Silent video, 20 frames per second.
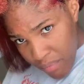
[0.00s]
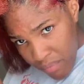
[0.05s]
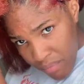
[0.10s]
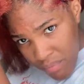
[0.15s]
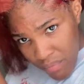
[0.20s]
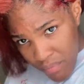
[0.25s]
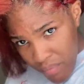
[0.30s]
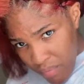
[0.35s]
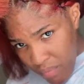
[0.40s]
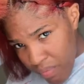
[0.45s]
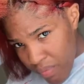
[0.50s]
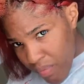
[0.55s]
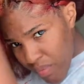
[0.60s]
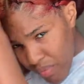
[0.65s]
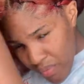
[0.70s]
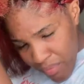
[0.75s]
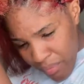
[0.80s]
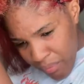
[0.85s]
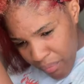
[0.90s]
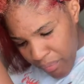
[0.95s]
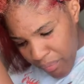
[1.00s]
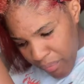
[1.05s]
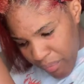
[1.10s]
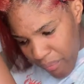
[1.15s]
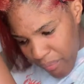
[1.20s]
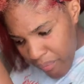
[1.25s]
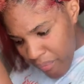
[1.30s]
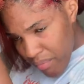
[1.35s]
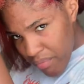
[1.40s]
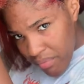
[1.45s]
I used were
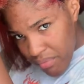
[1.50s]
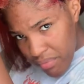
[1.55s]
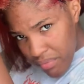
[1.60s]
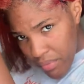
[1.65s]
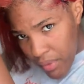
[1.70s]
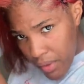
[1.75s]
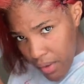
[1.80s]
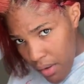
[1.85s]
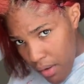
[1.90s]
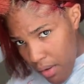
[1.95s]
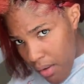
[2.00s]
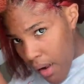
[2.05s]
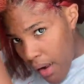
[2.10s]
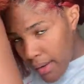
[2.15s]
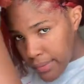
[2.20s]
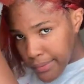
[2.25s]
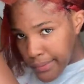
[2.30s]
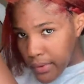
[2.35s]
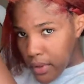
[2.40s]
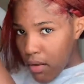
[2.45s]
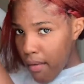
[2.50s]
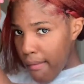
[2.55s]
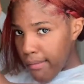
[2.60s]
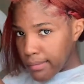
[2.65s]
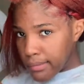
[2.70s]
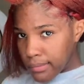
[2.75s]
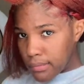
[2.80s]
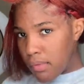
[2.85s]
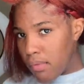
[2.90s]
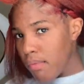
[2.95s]
covered in oil because this
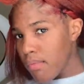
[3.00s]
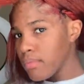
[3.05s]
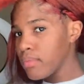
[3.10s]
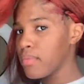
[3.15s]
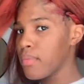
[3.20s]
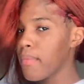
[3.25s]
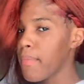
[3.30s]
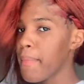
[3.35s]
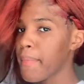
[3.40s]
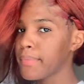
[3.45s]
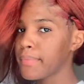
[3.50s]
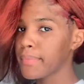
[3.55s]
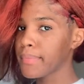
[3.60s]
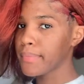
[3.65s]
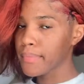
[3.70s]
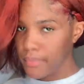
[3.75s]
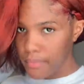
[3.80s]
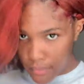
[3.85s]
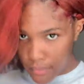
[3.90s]
helps with breakage